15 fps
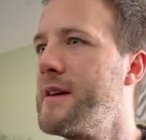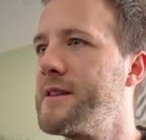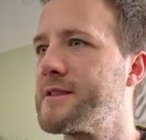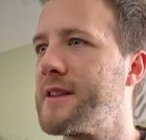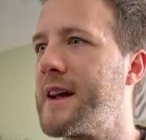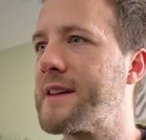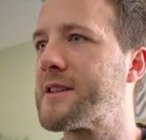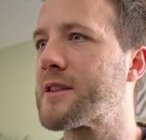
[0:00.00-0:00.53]

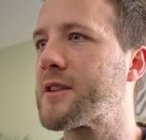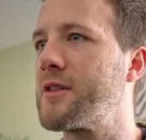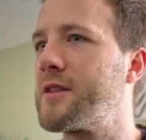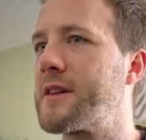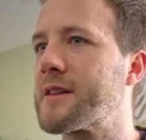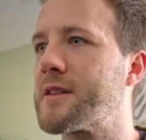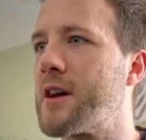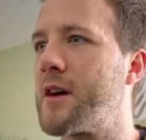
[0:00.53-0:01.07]
So that's a good
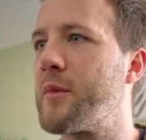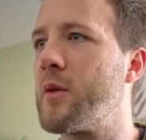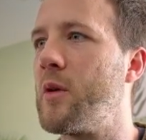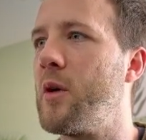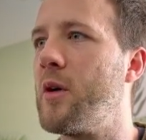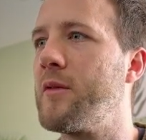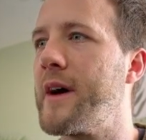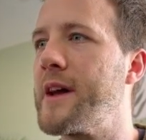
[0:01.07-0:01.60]
example
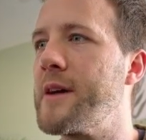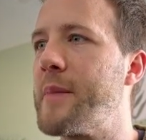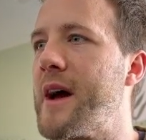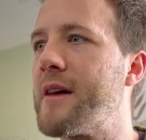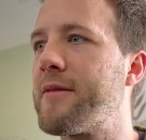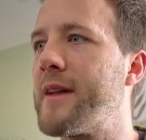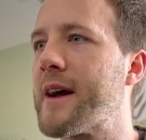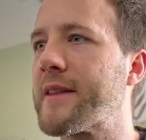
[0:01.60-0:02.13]
of a
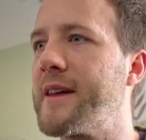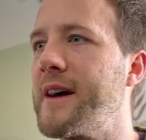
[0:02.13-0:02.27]
bear flag